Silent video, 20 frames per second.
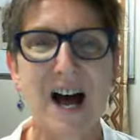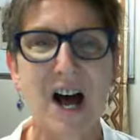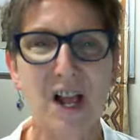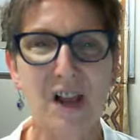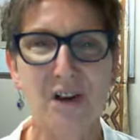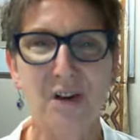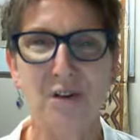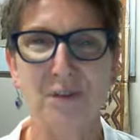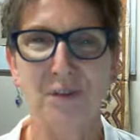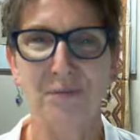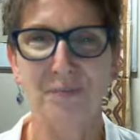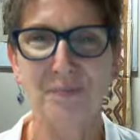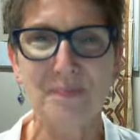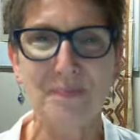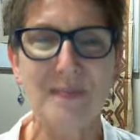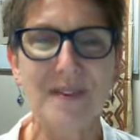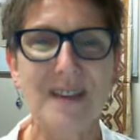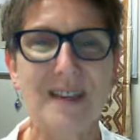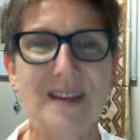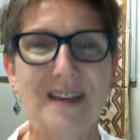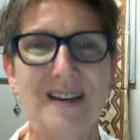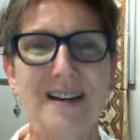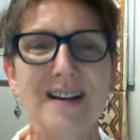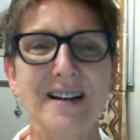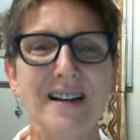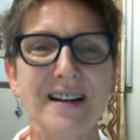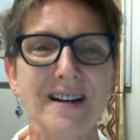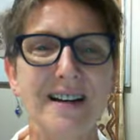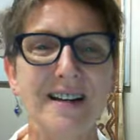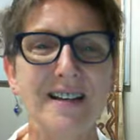Hello,
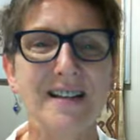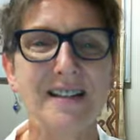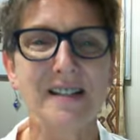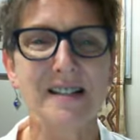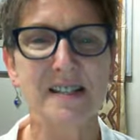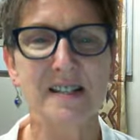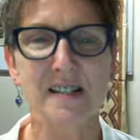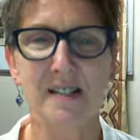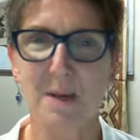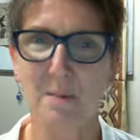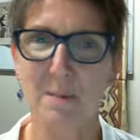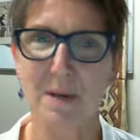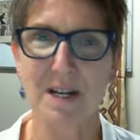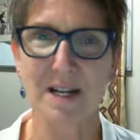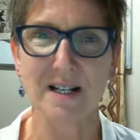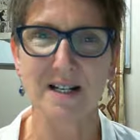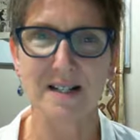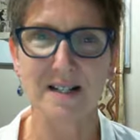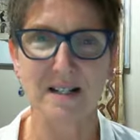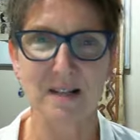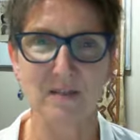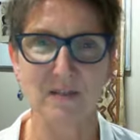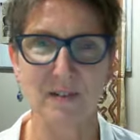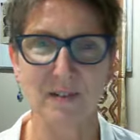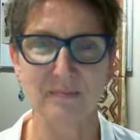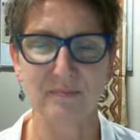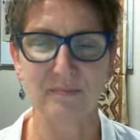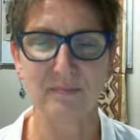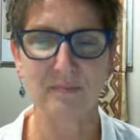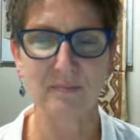this is Seminar
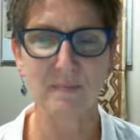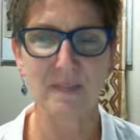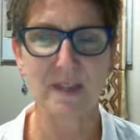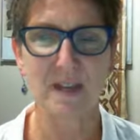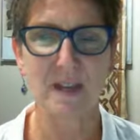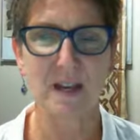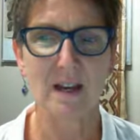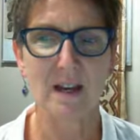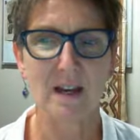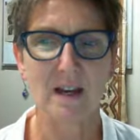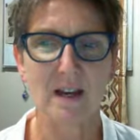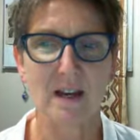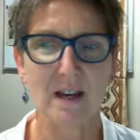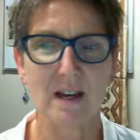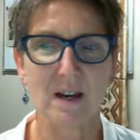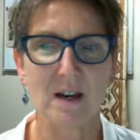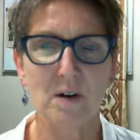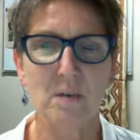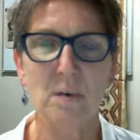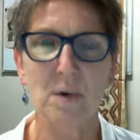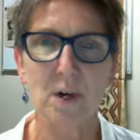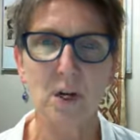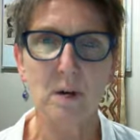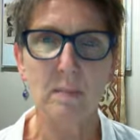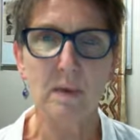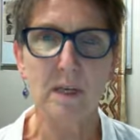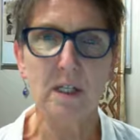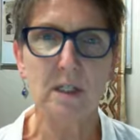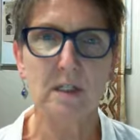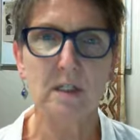7. We're going
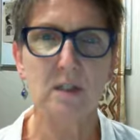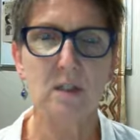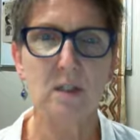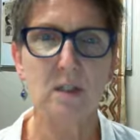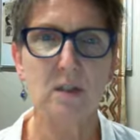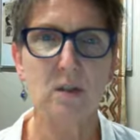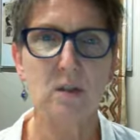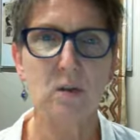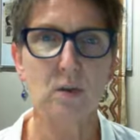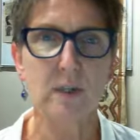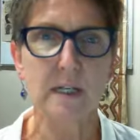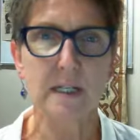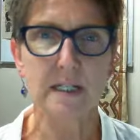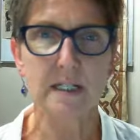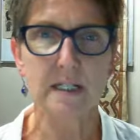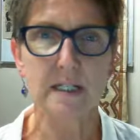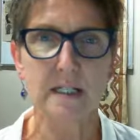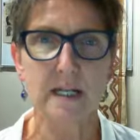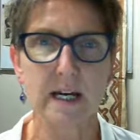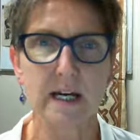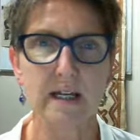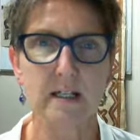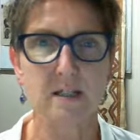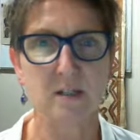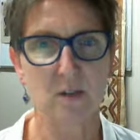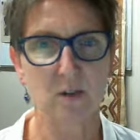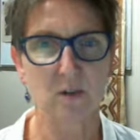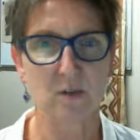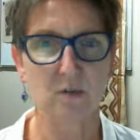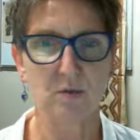to be looking today at
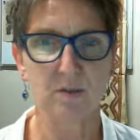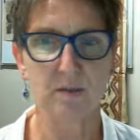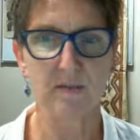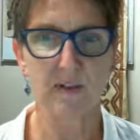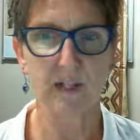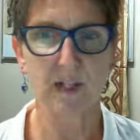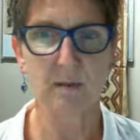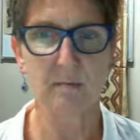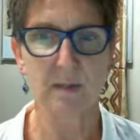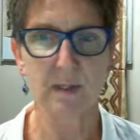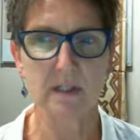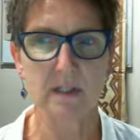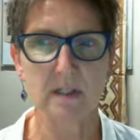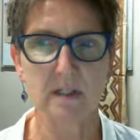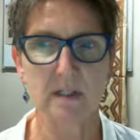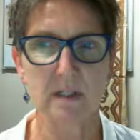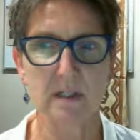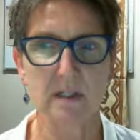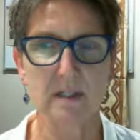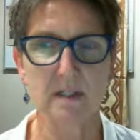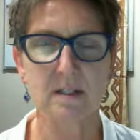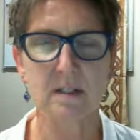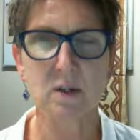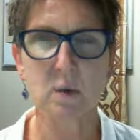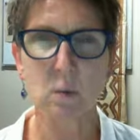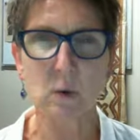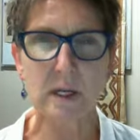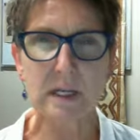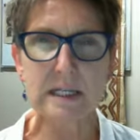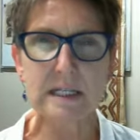social development.
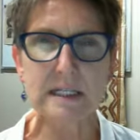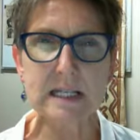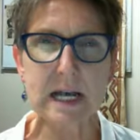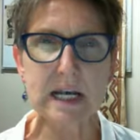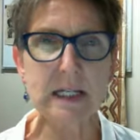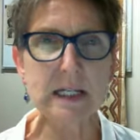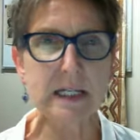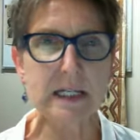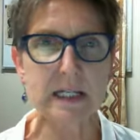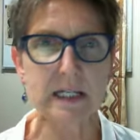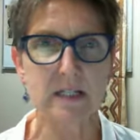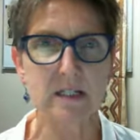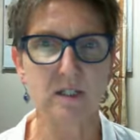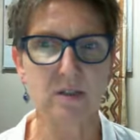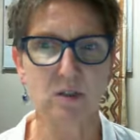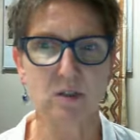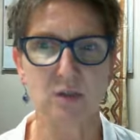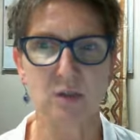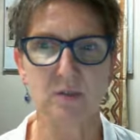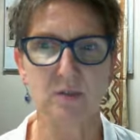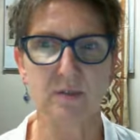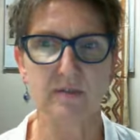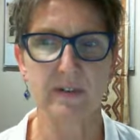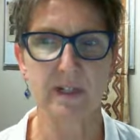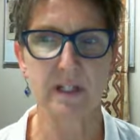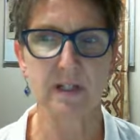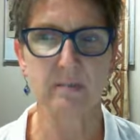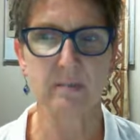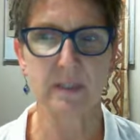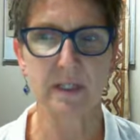So what exactly is social
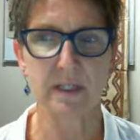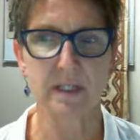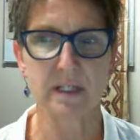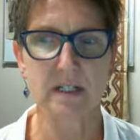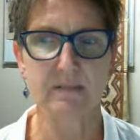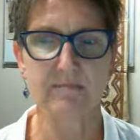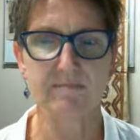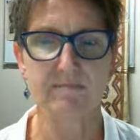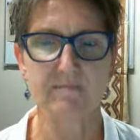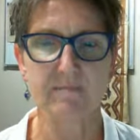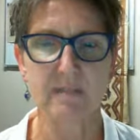development?